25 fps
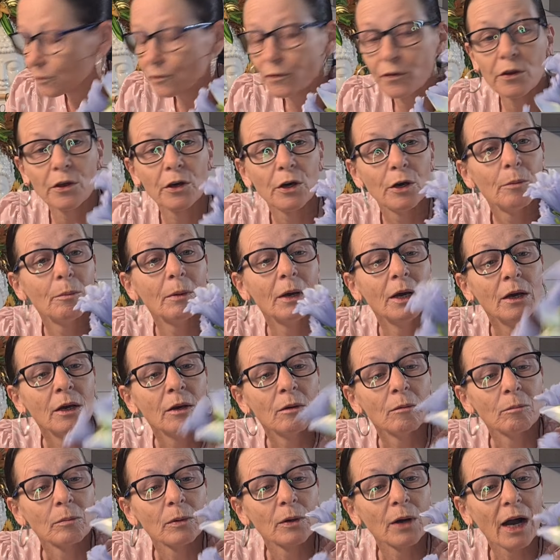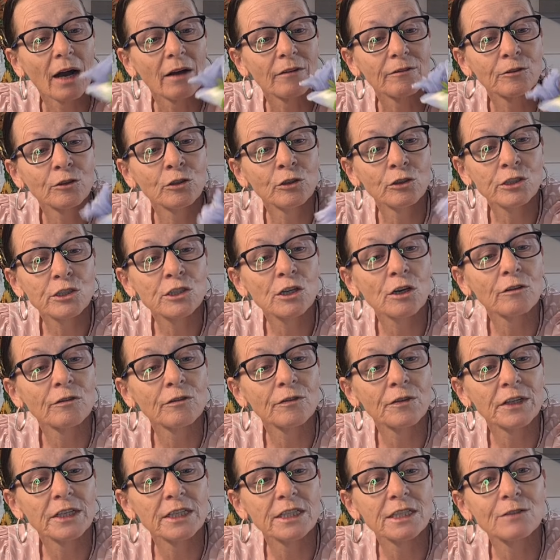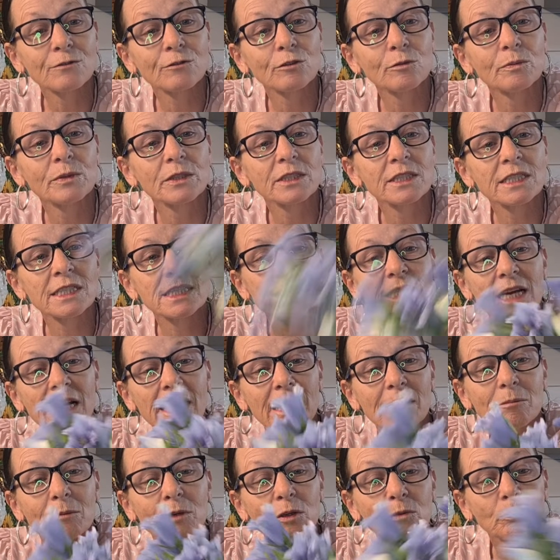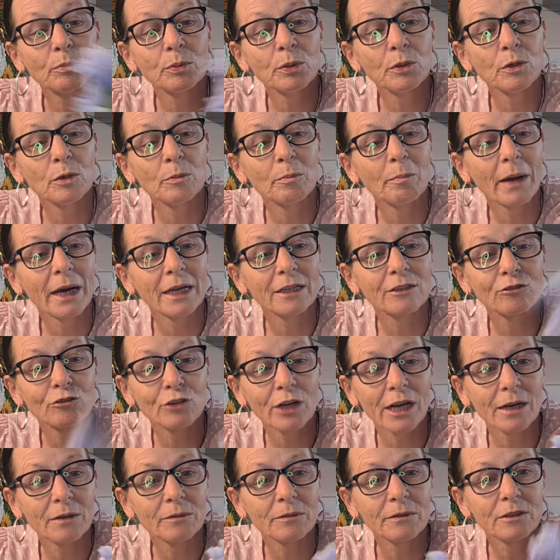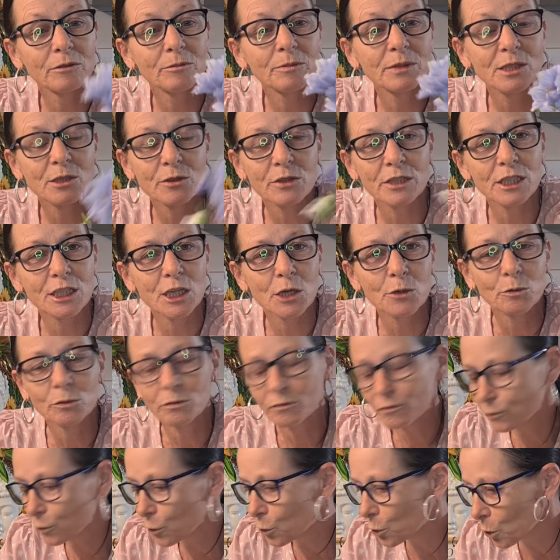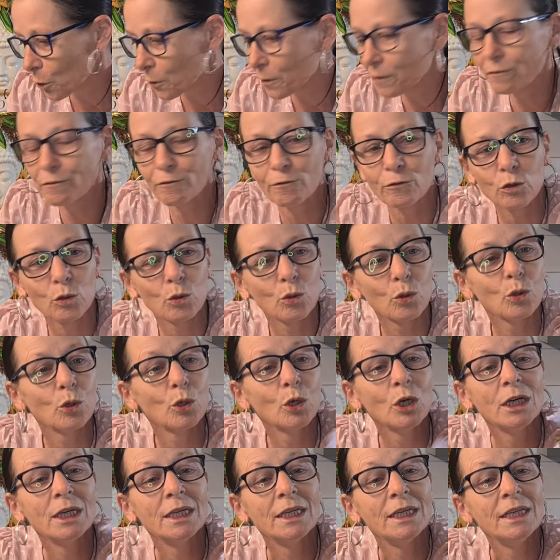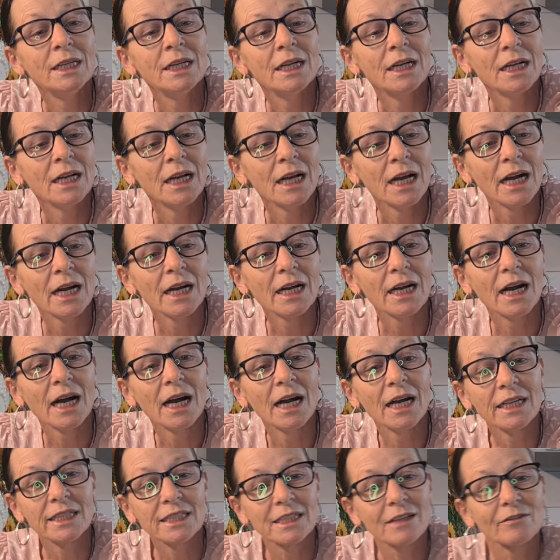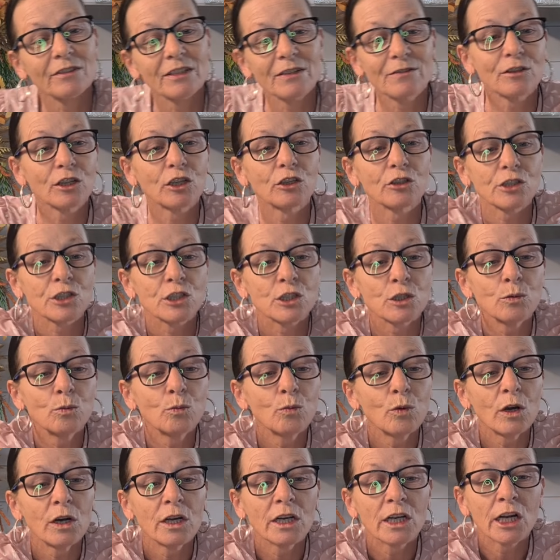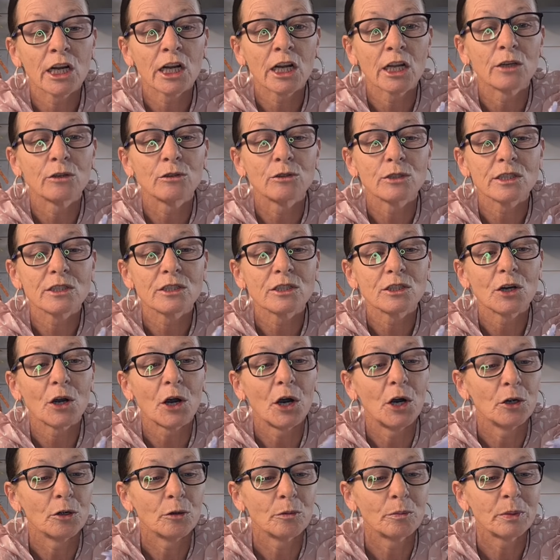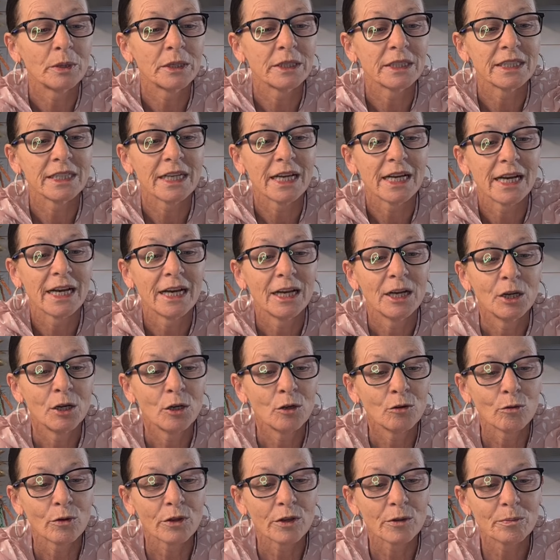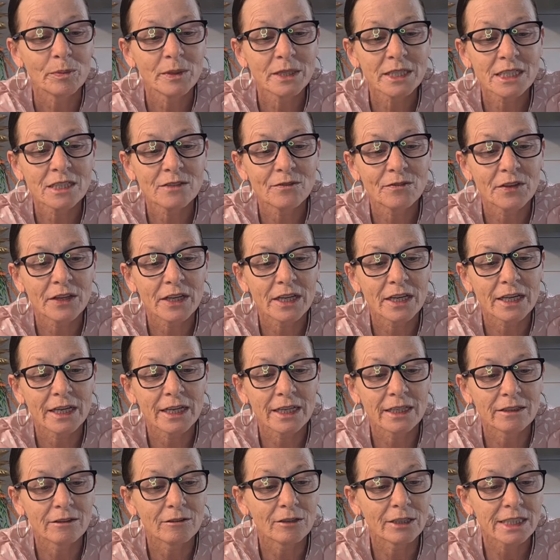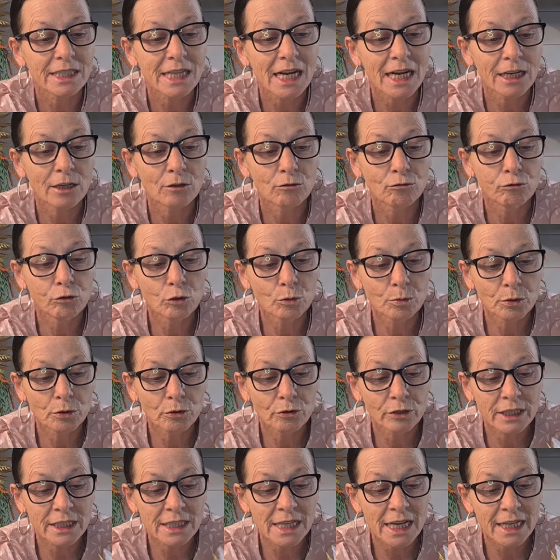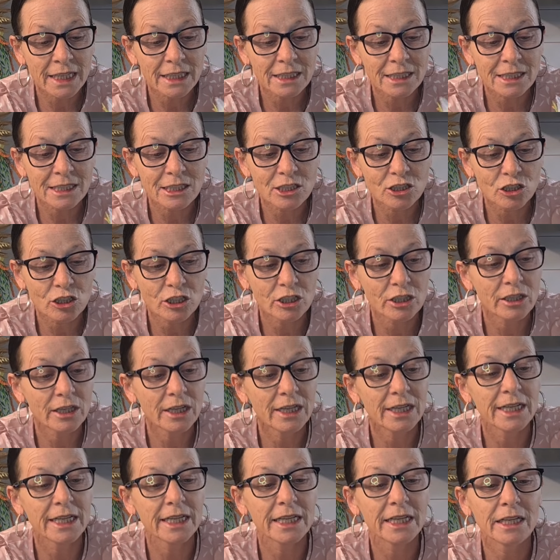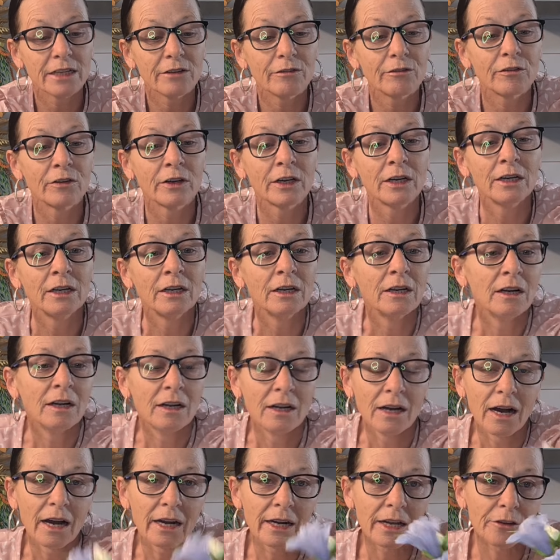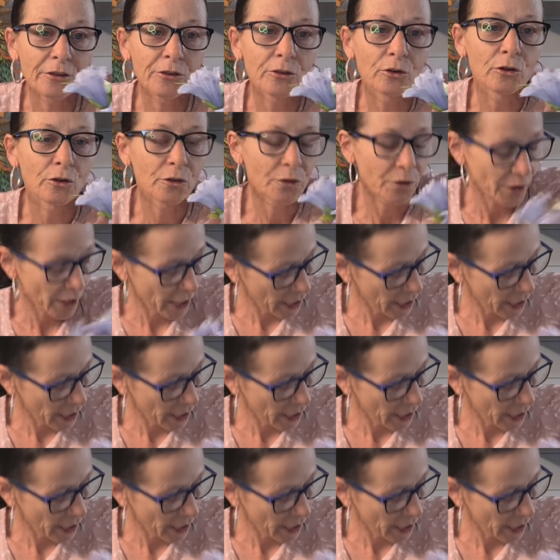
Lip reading: of them, but I've cut off these from the stem and put a band around them so they don't fall on the floor. And I've even got some what are closed and not open yet, with a bit of it's like a rubbery texture leaf, and I thought